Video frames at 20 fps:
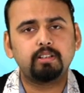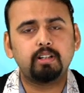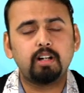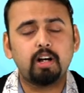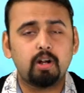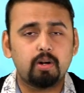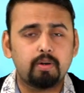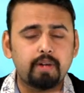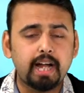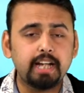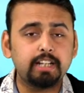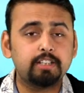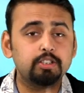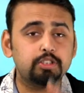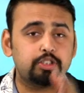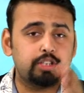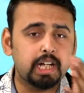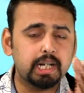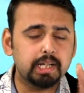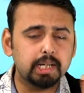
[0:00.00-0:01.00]
all right, so
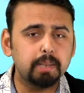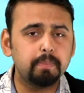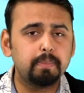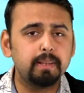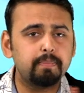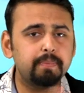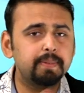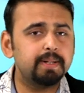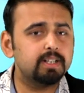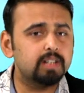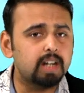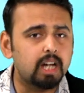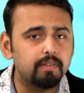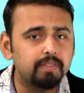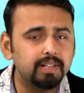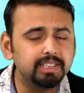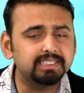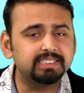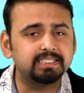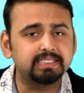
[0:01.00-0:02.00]
General Bipin
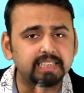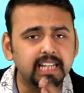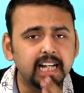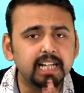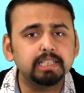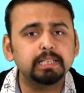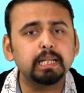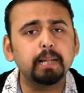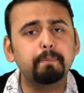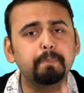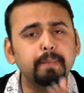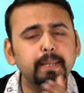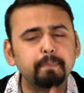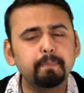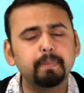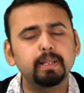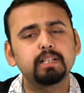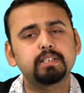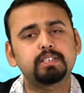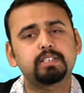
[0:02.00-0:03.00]
Rawat said the
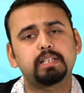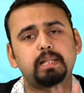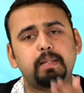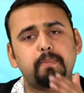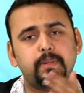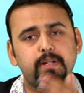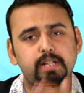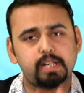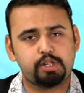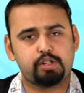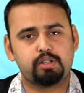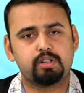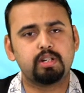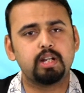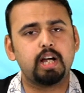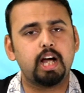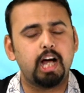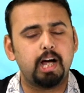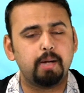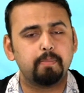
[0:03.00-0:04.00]
People's Liberation
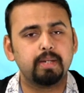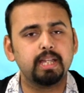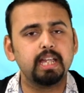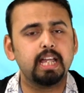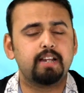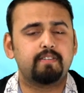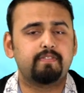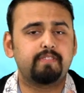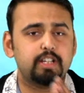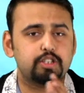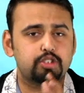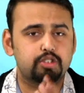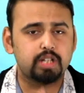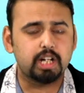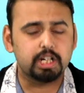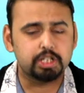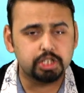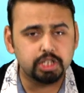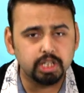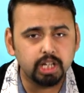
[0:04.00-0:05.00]
Army
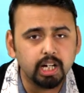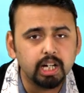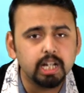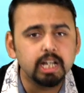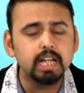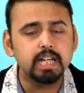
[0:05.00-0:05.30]
infrastructure